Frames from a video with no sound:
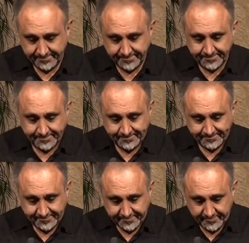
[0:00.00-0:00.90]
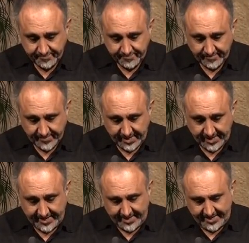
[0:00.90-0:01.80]

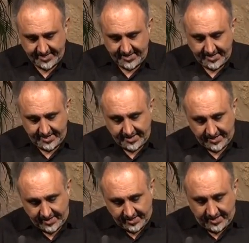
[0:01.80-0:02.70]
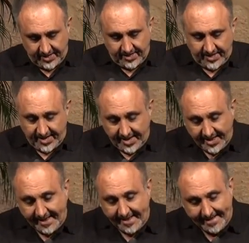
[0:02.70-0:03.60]

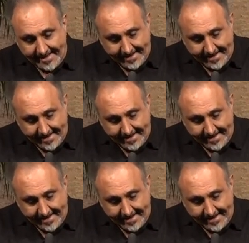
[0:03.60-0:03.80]
(silence)